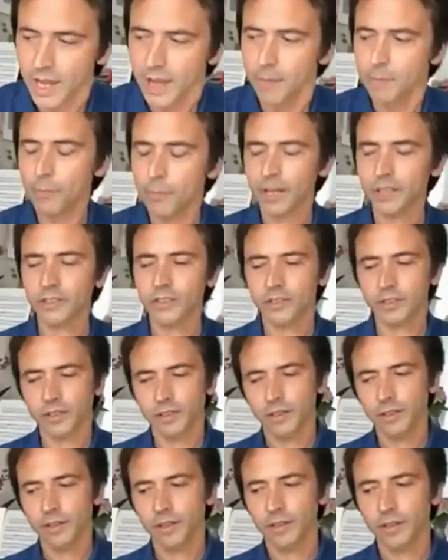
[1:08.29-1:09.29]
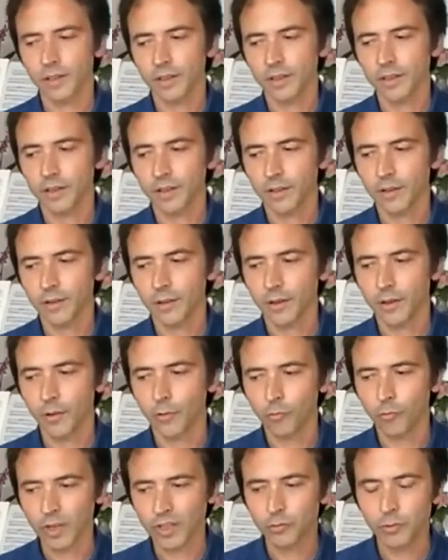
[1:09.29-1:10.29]
But
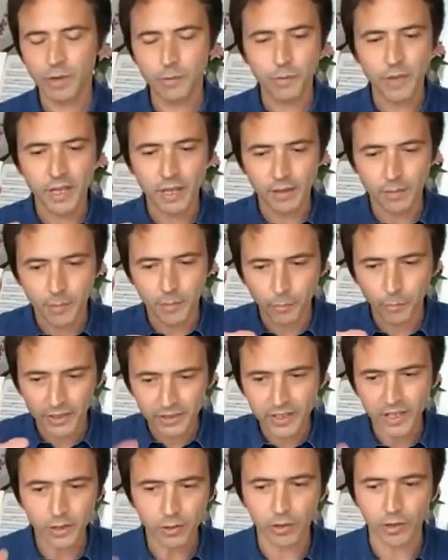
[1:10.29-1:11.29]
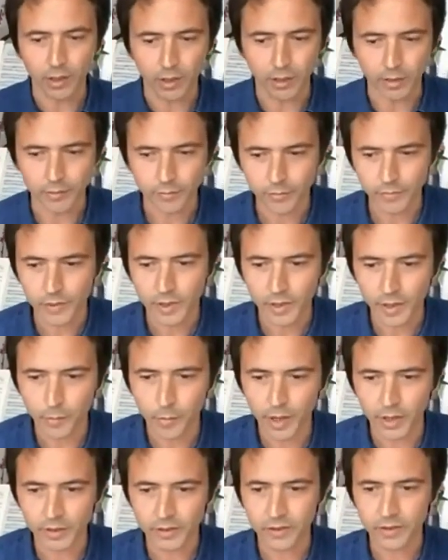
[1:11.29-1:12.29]
what will be particular
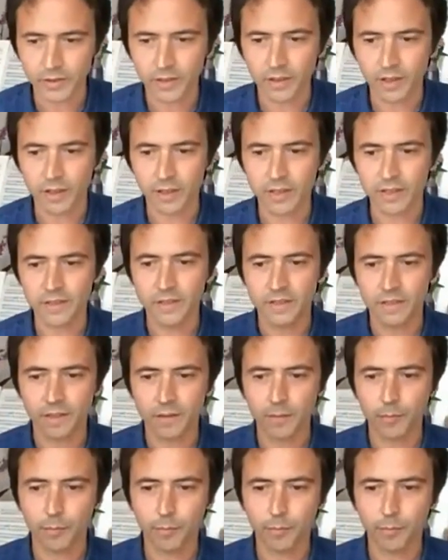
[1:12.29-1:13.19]
about these